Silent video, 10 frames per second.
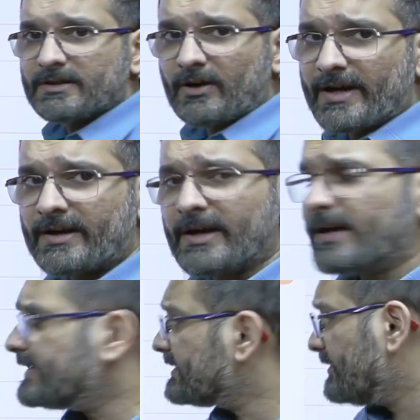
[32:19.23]
Now
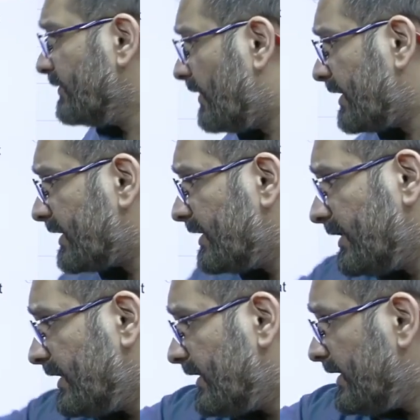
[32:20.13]
India is not
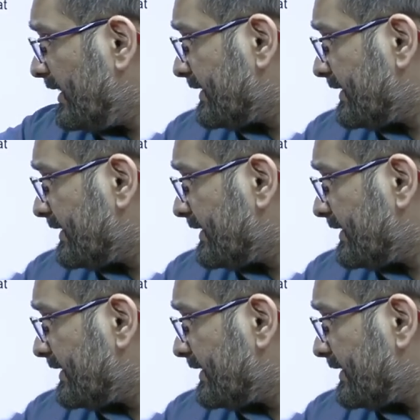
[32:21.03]
a